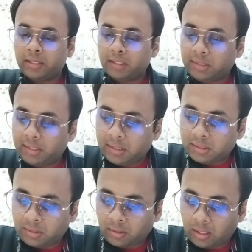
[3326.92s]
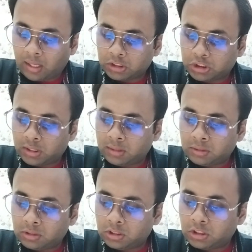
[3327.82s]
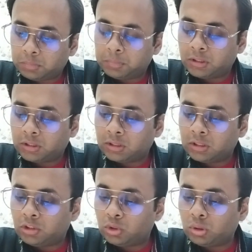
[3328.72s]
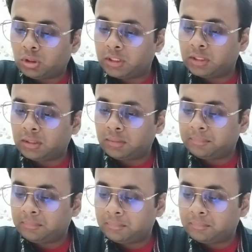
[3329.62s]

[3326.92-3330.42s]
Case 3 is Rajan is speaking the truth here.